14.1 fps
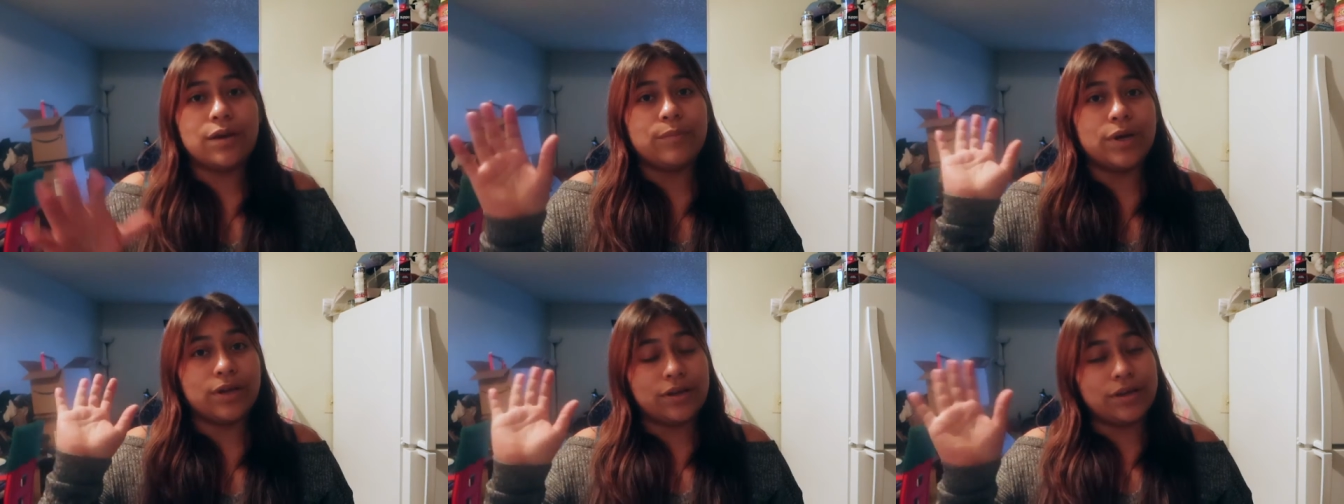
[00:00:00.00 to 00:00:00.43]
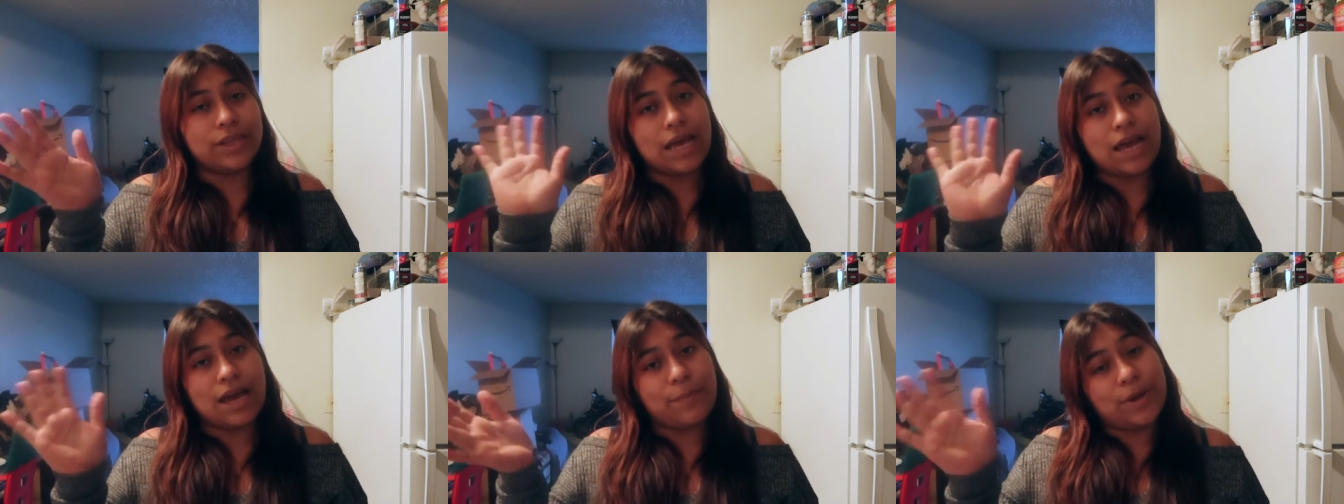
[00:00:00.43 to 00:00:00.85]
But other than
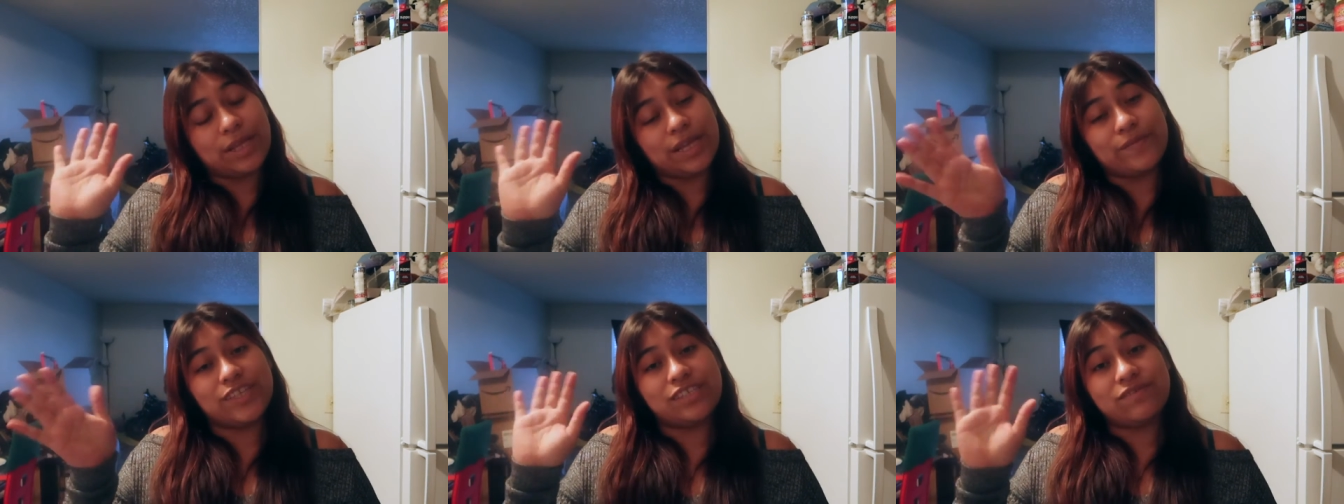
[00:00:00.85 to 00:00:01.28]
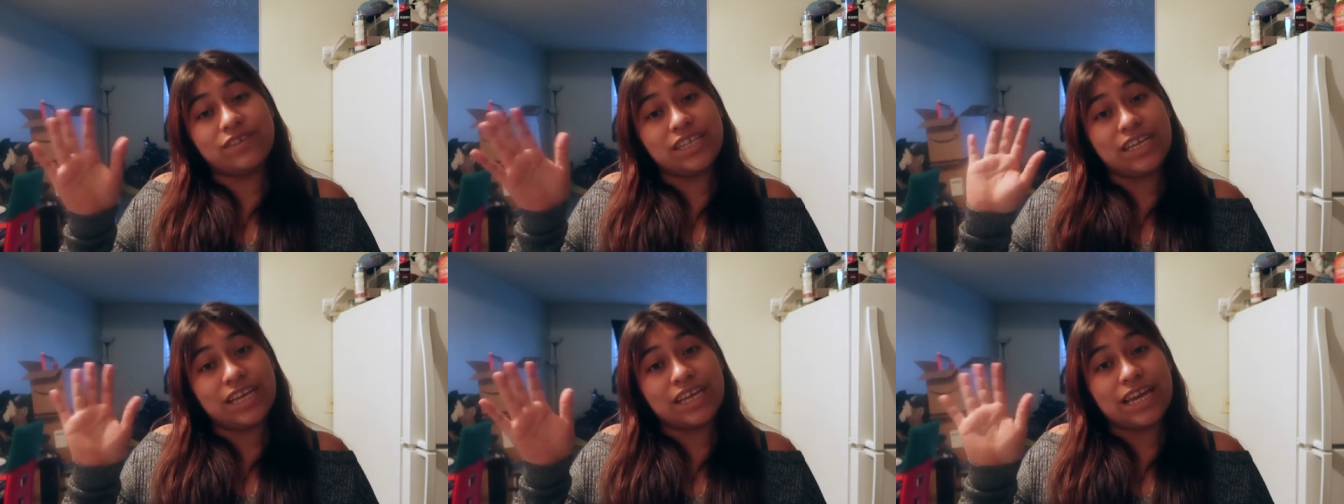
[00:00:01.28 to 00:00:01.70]
that, my name is
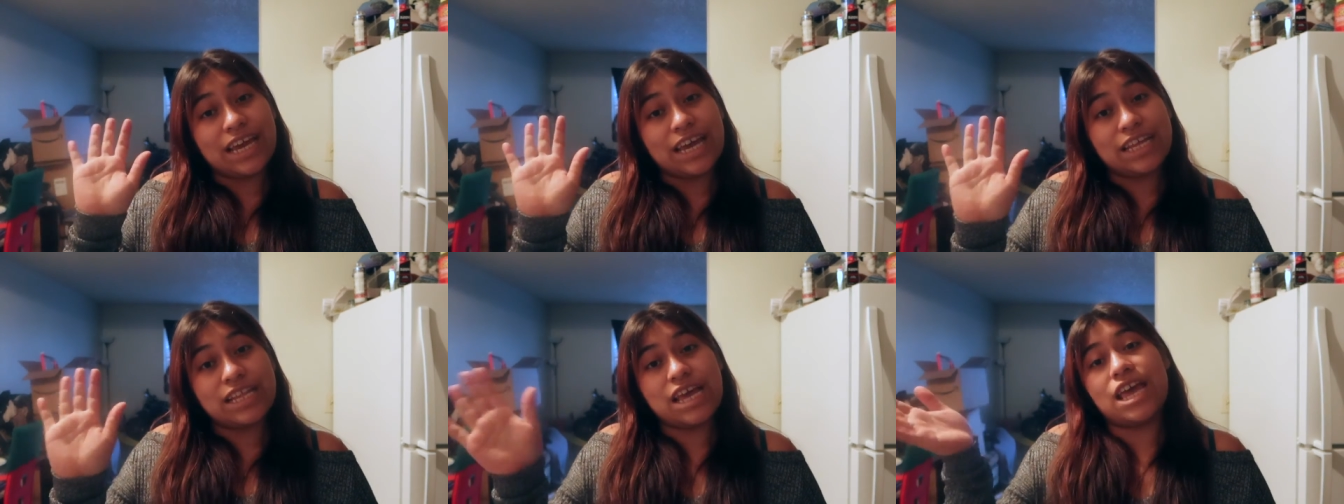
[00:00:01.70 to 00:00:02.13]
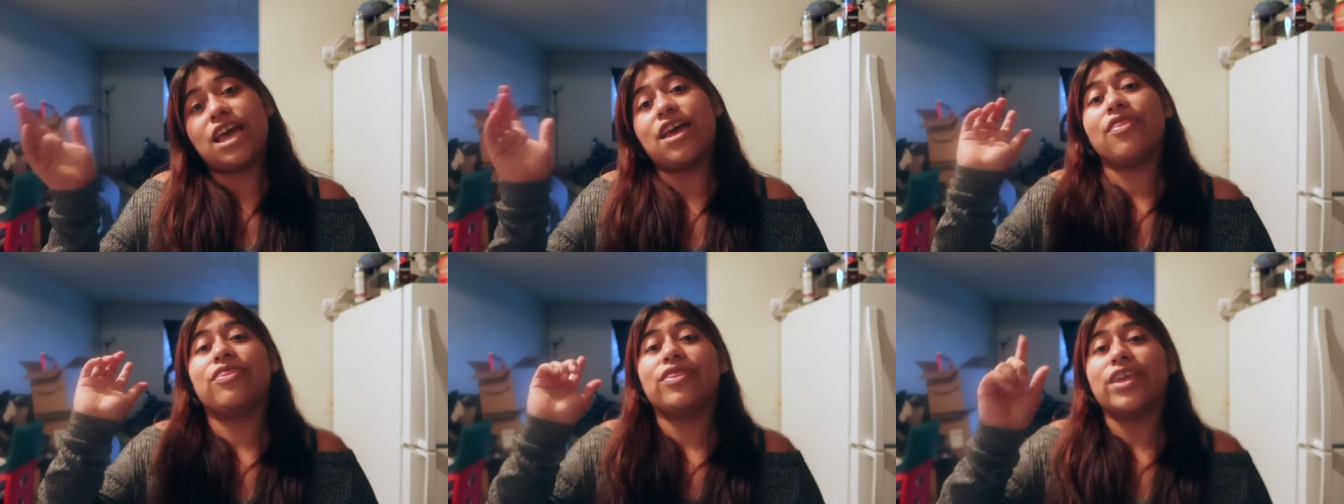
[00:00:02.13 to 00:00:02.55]
Vidy again,
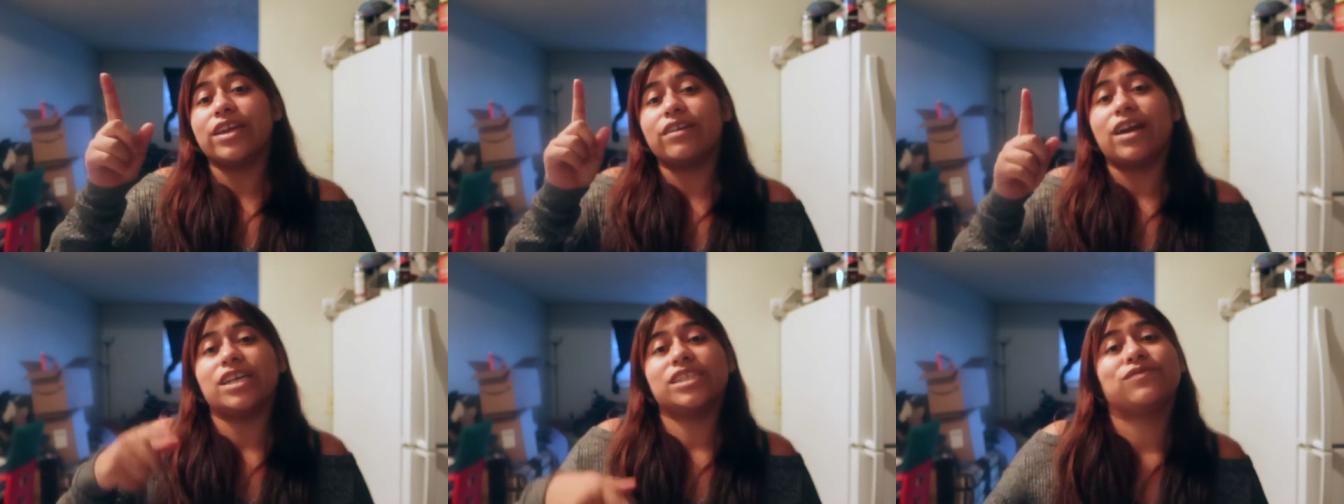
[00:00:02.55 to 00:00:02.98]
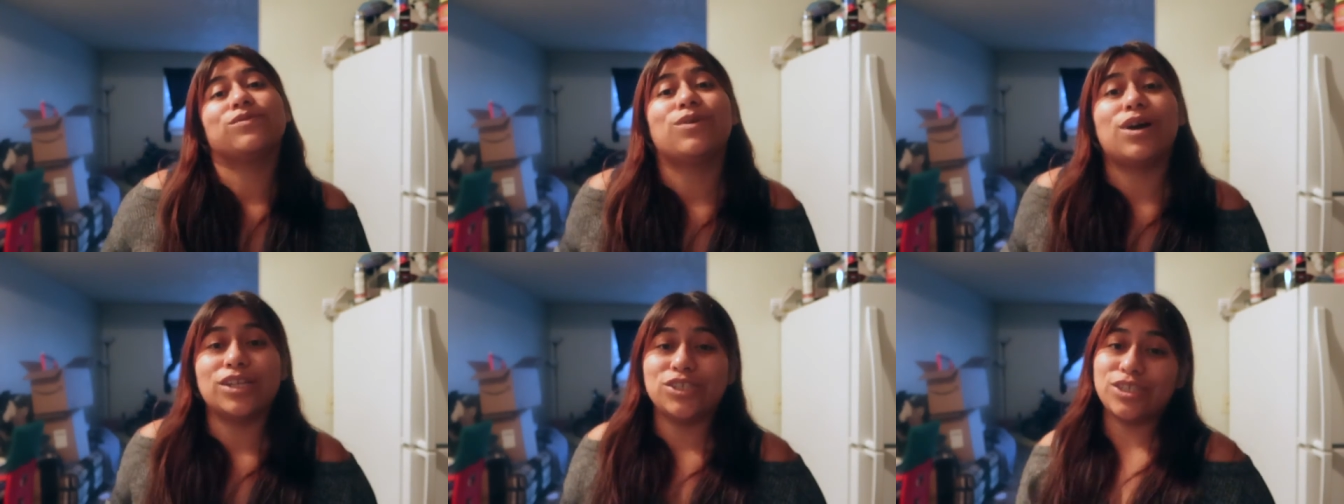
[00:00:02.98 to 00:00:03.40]
and thank you guys for
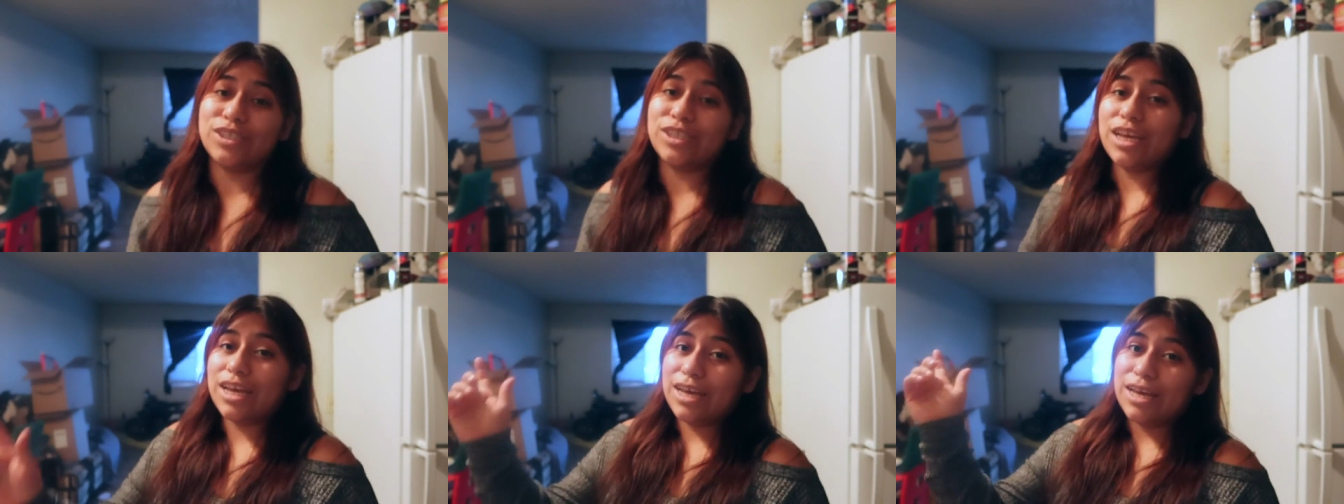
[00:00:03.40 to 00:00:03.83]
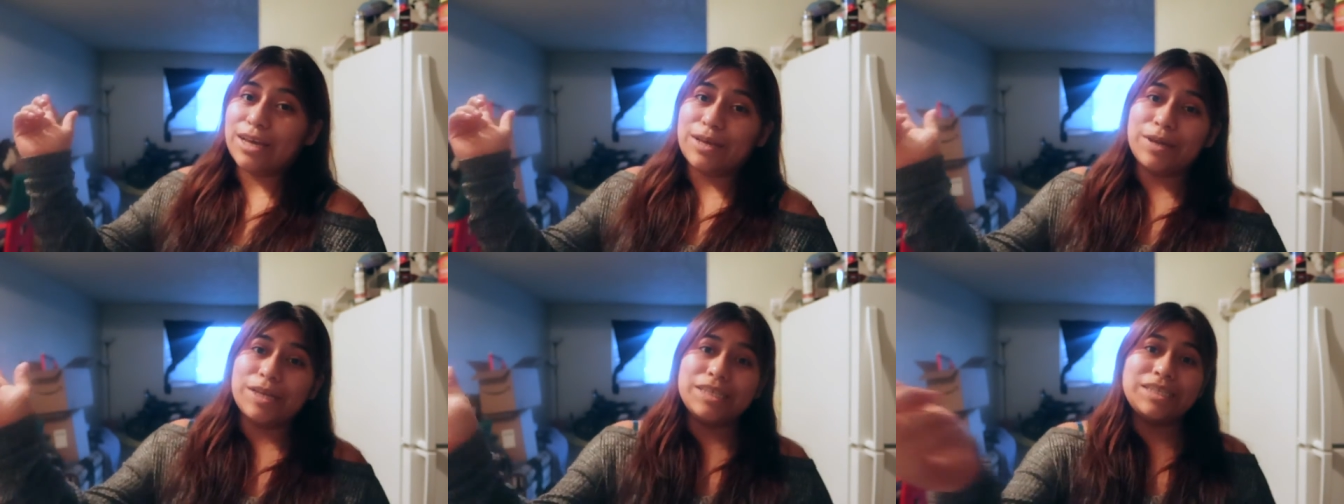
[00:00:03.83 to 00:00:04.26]
watching.
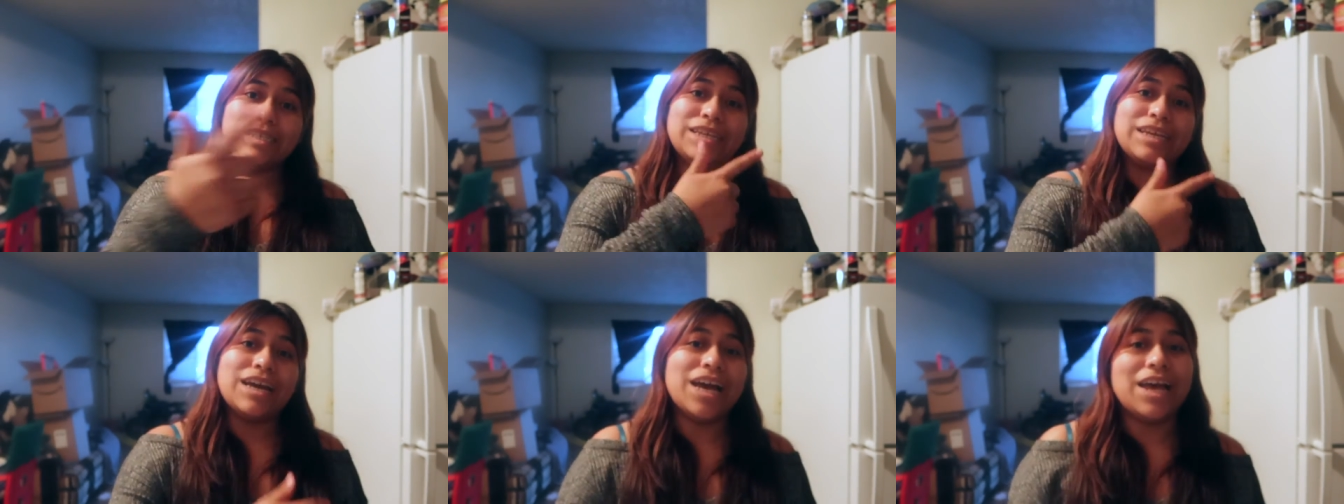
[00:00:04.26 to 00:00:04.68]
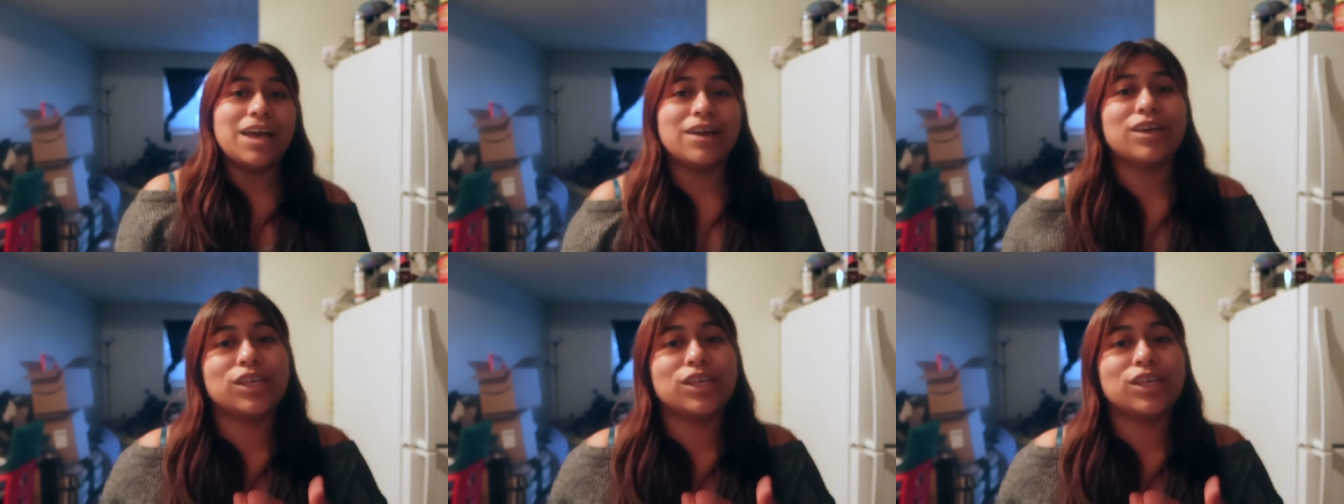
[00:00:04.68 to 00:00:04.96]
See ya.